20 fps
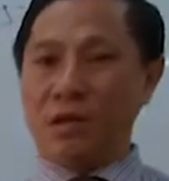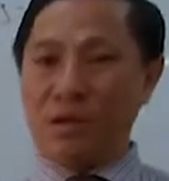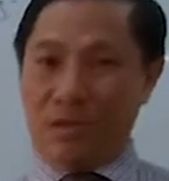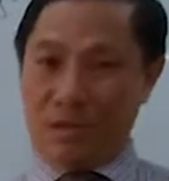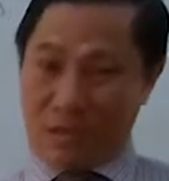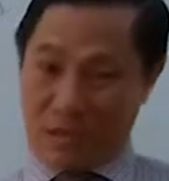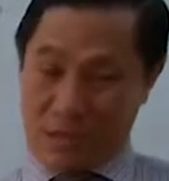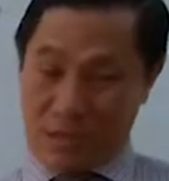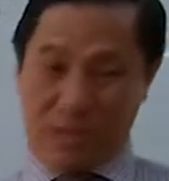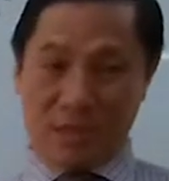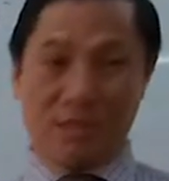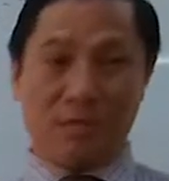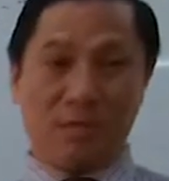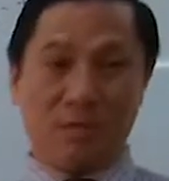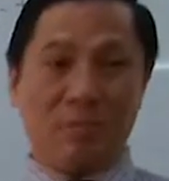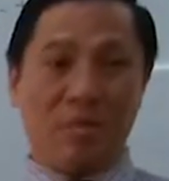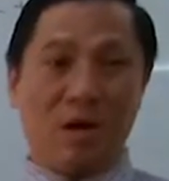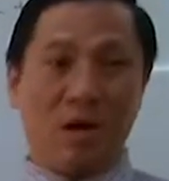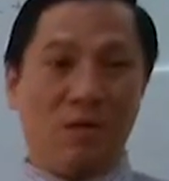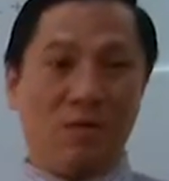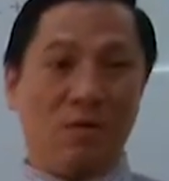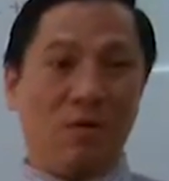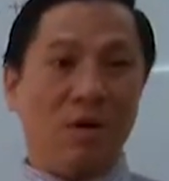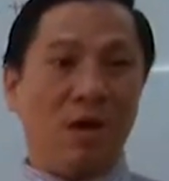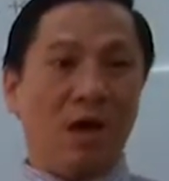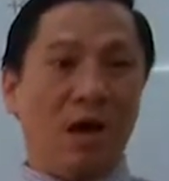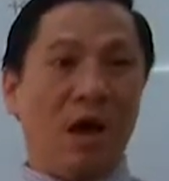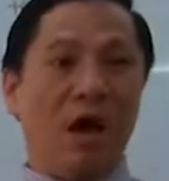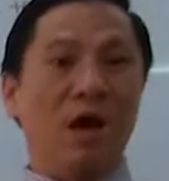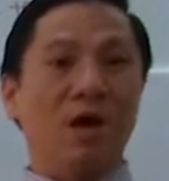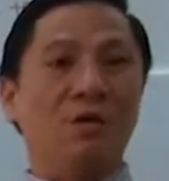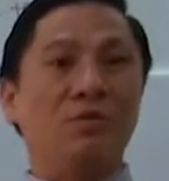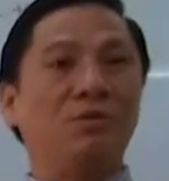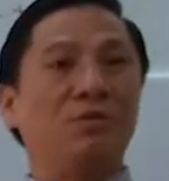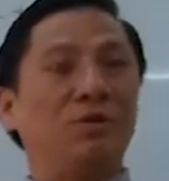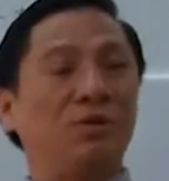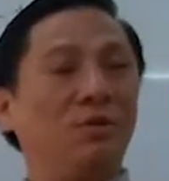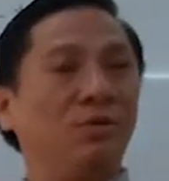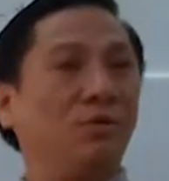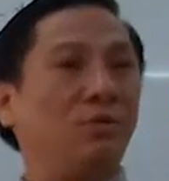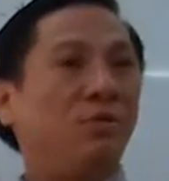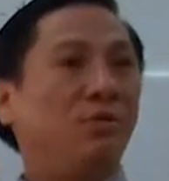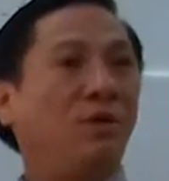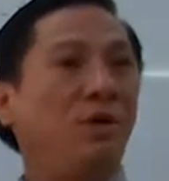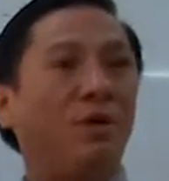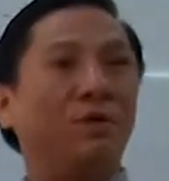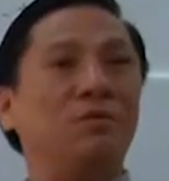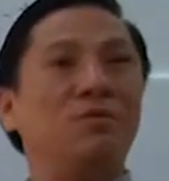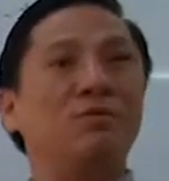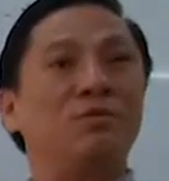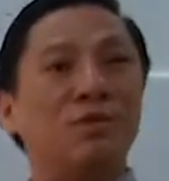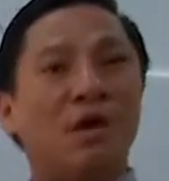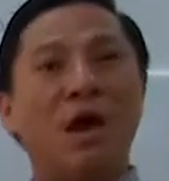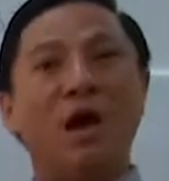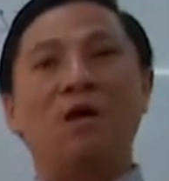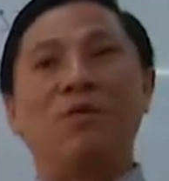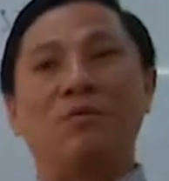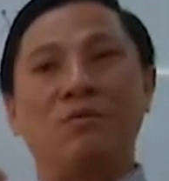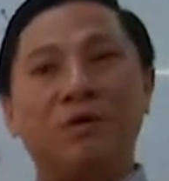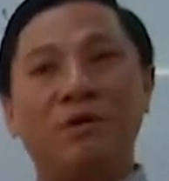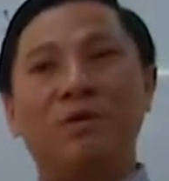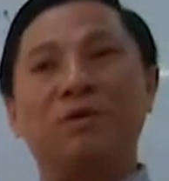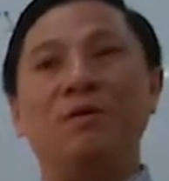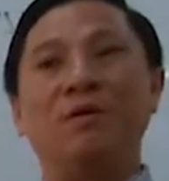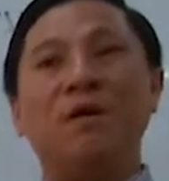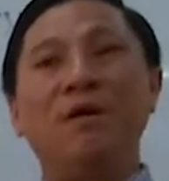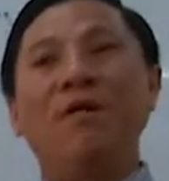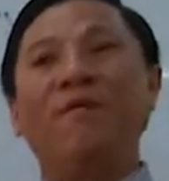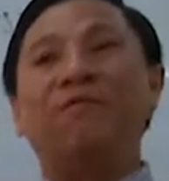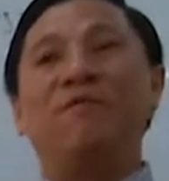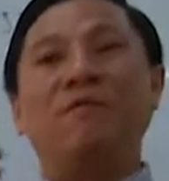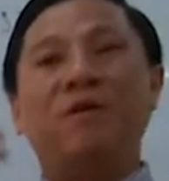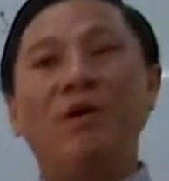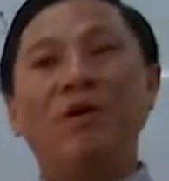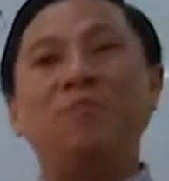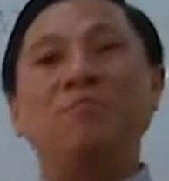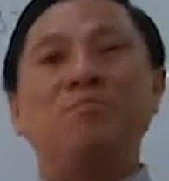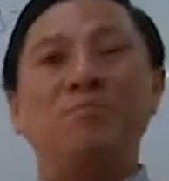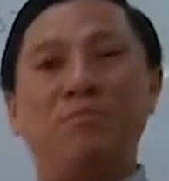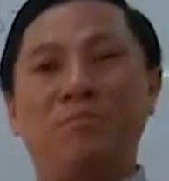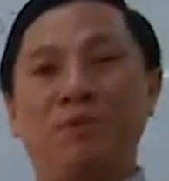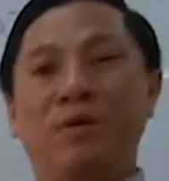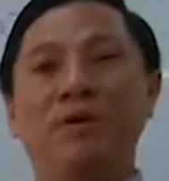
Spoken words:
It is about how to use our verb,